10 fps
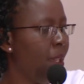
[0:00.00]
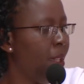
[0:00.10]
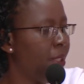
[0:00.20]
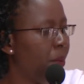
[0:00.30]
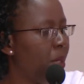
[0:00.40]

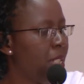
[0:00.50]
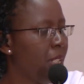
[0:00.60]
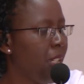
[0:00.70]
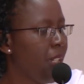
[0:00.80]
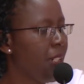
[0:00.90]

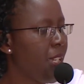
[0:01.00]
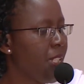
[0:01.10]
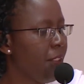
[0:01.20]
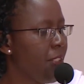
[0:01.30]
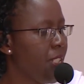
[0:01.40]
Thematic area
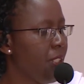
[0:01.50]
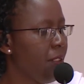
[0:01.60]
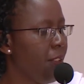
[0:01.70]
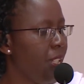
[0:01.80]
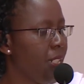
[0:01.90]
service
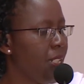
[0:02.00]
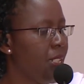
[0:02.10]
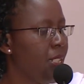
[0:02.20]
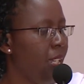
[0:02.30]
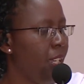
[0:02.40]

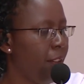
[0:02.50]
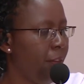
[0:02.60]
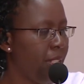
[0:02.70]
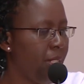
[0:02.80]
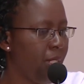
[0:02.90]
delivery at
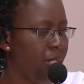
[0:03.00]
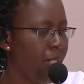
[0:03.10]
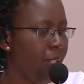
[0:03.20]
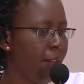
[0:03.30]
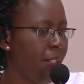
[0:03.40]
facility
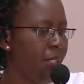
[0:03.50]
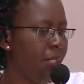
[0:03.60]
level.